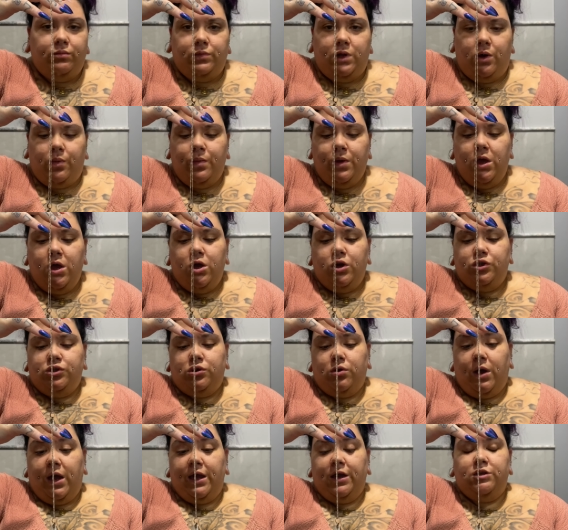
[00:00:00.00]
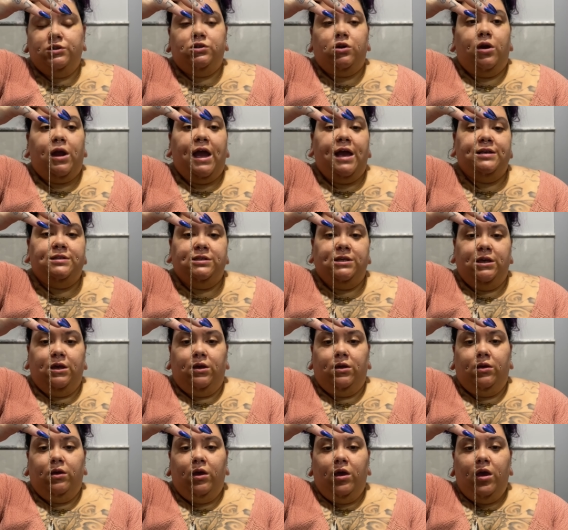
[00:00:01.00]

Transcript: No, so I start asking,